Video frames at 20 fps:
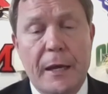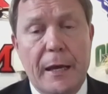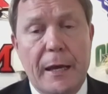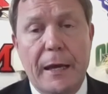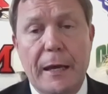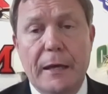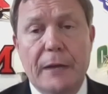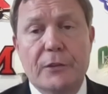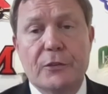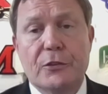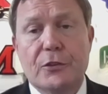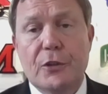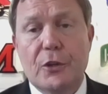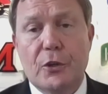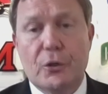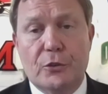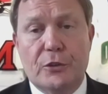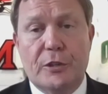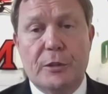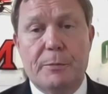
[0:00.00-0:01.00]
And
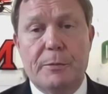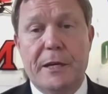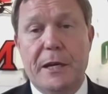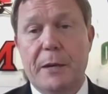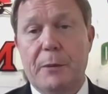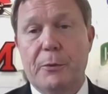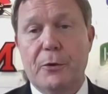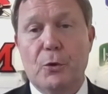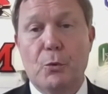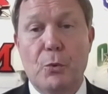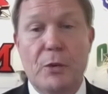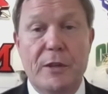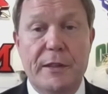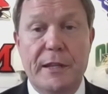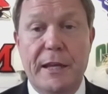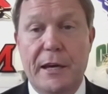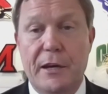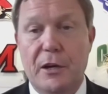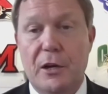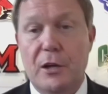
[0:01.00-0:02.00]
so to be able to win
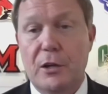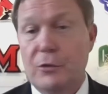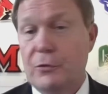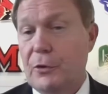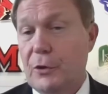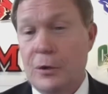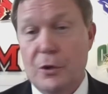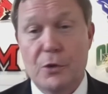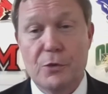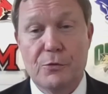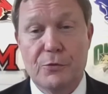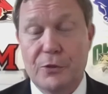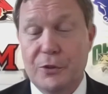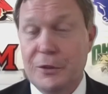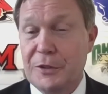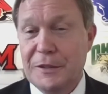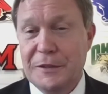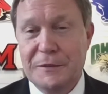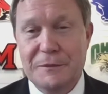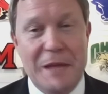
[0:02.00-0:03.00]
that all
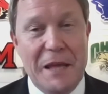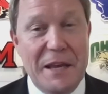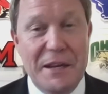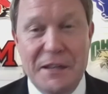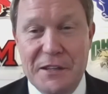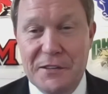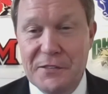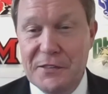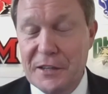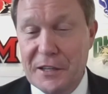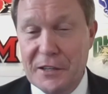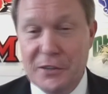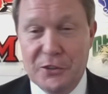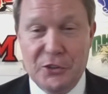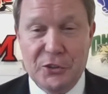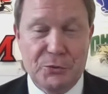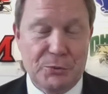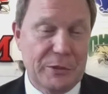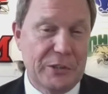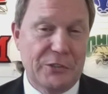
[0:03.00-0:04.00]
over any of the
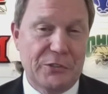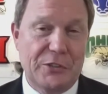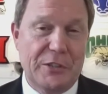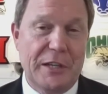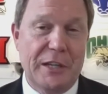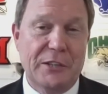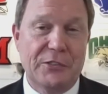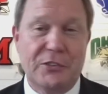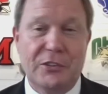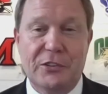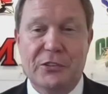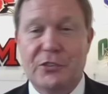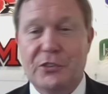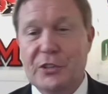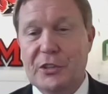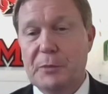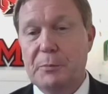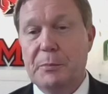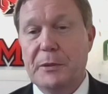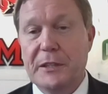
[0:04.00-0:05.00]
others, where it's the
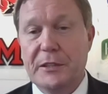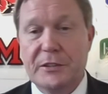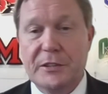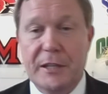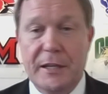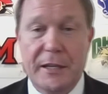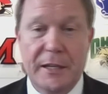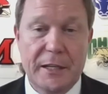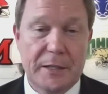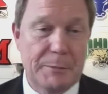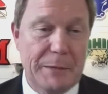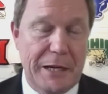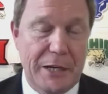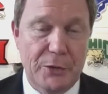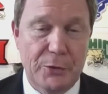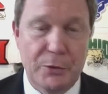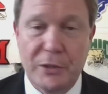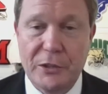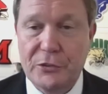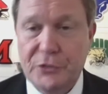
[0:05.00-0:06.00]
SEC, Big Ten,
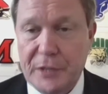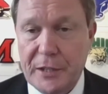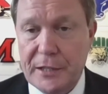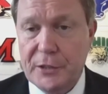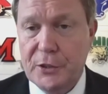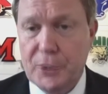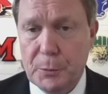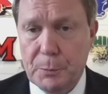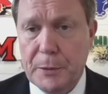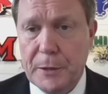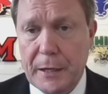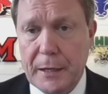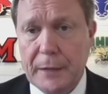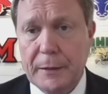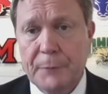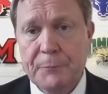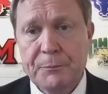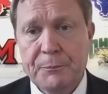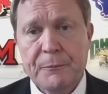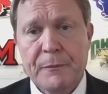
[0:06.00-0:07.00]
Mountain West, take your pick.
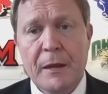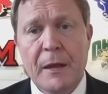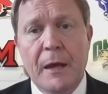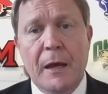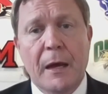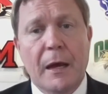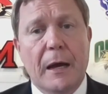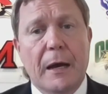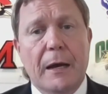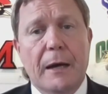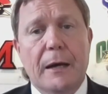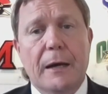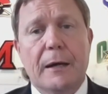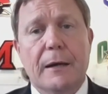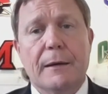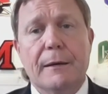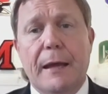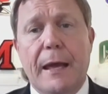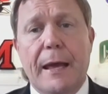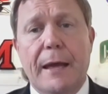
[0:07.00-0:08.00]

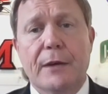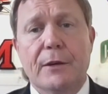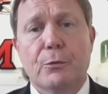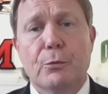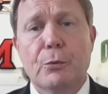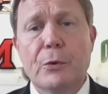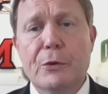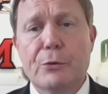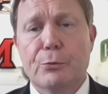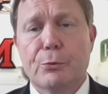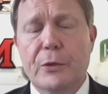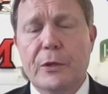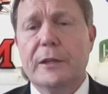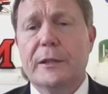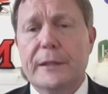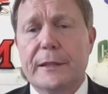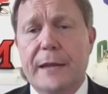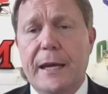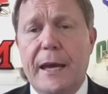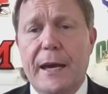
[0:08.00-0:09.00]
And we
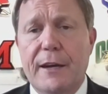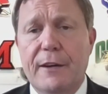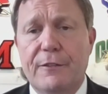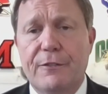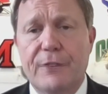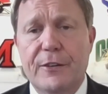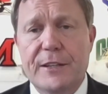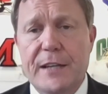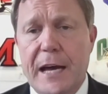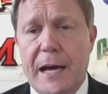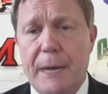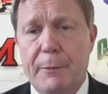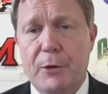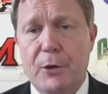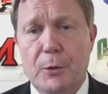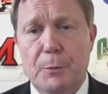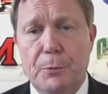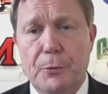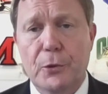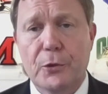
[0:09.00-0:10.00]
really had a
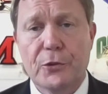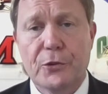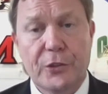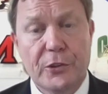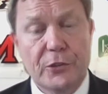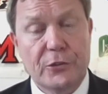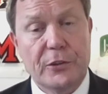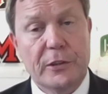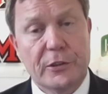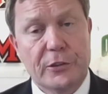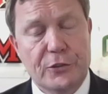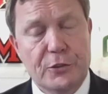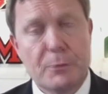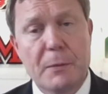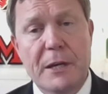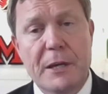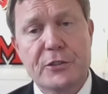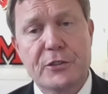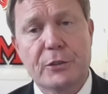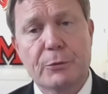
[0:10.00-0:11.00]
phenomenal bowl season. As you
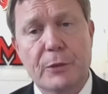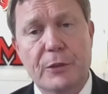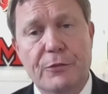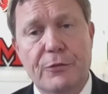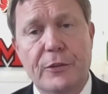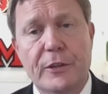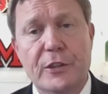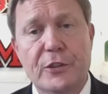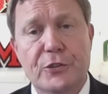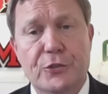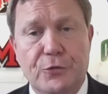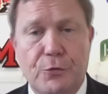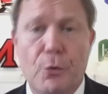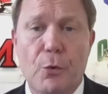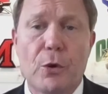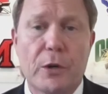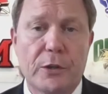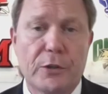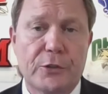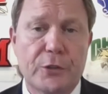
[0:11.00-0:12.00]
mentioned, we finished
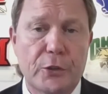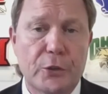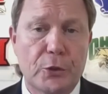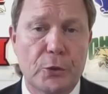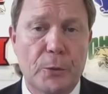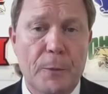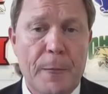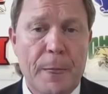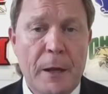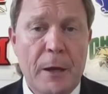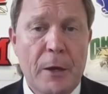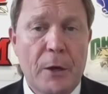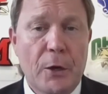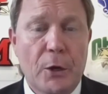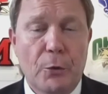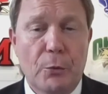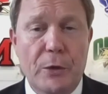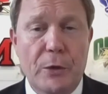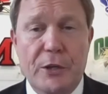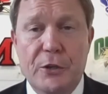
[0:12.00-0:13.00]
4-2.
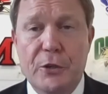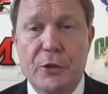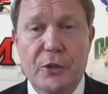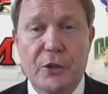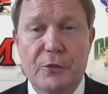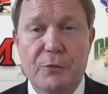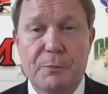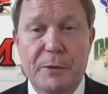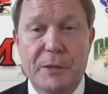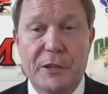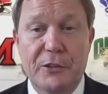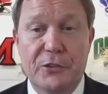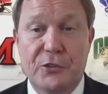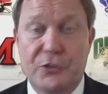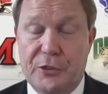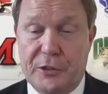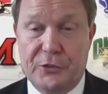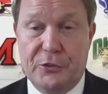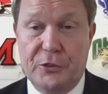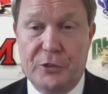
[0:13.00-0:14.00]
We could have been
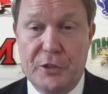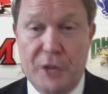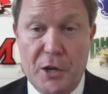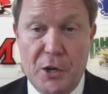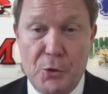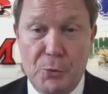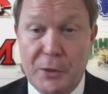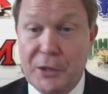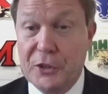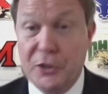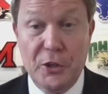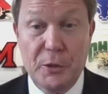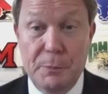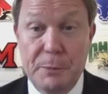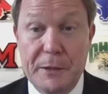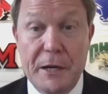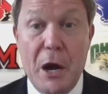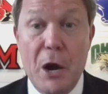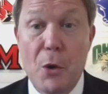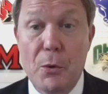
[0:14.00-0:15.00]
6-0. We could have
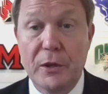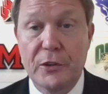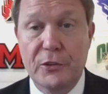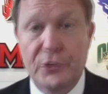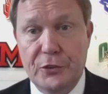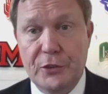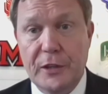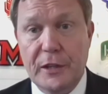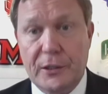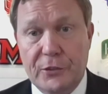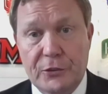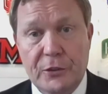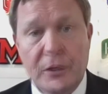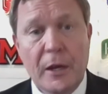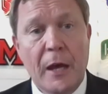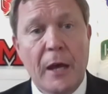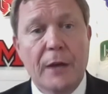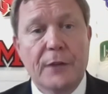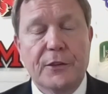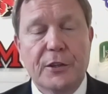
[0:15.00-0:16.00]
been 0-6.
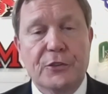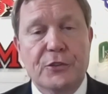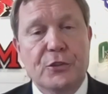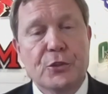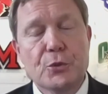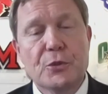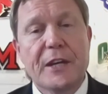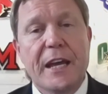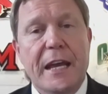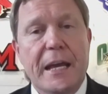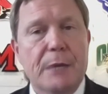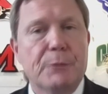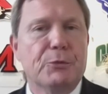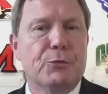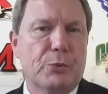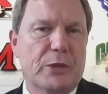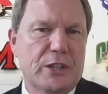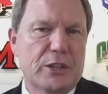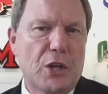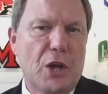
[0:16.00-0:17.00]
The two games
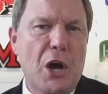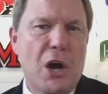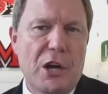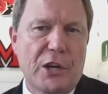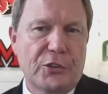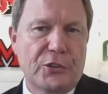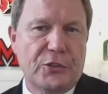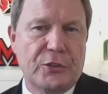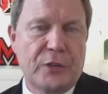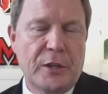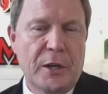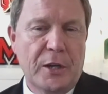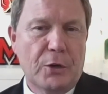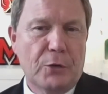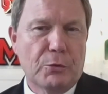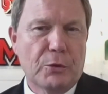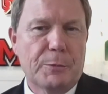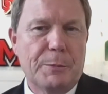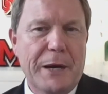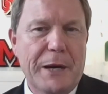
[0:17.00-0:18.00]
we lost
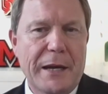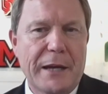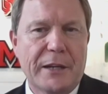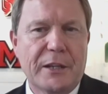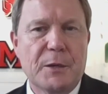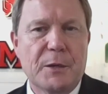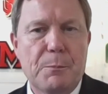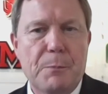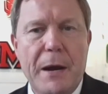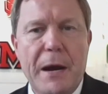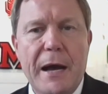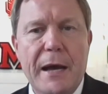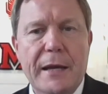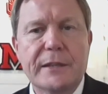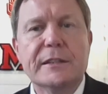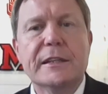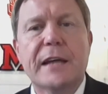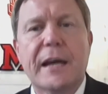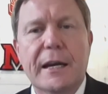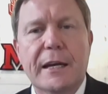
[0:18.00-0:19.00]
were by a
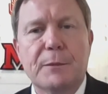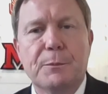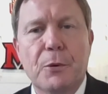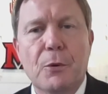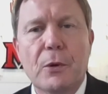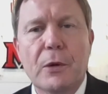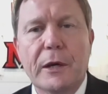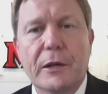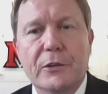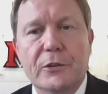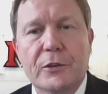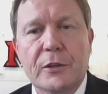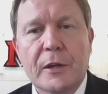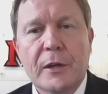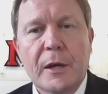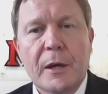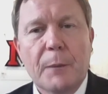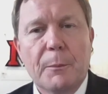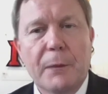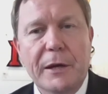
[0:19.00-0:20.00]
combined 9 points.
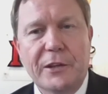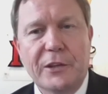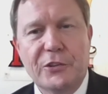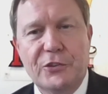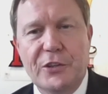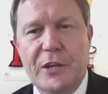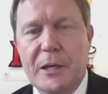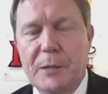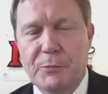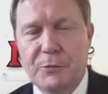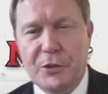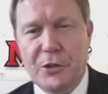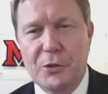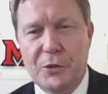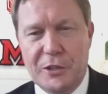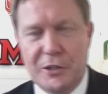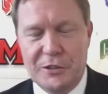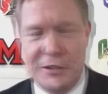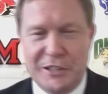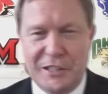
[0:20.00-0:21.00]
By the same
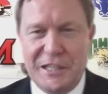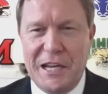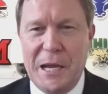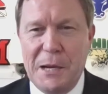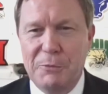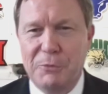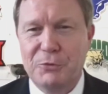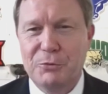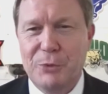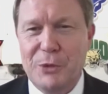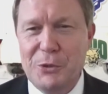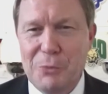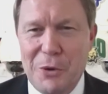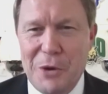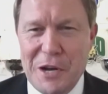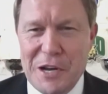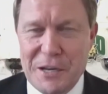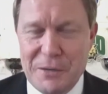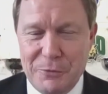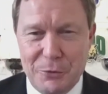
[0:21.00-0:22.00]
token, the games we
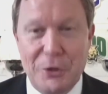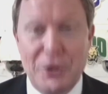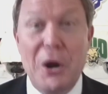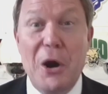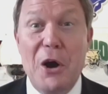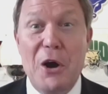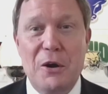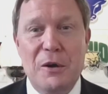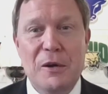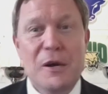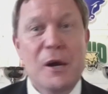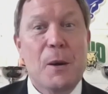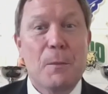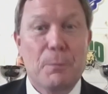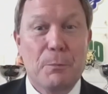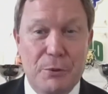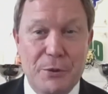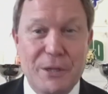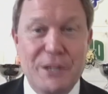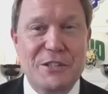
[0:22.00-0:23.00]
won were all
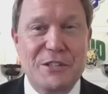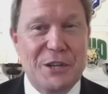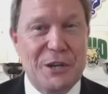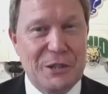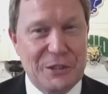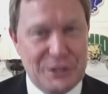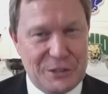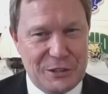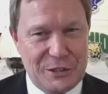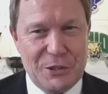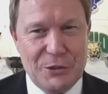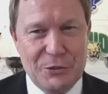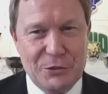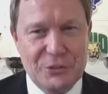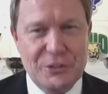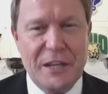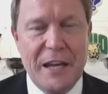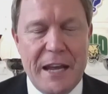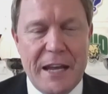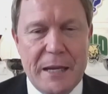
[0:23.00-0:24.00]
pretty darn close
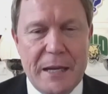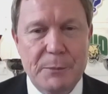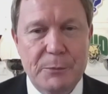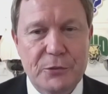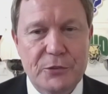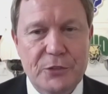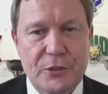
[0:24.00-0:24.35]
games.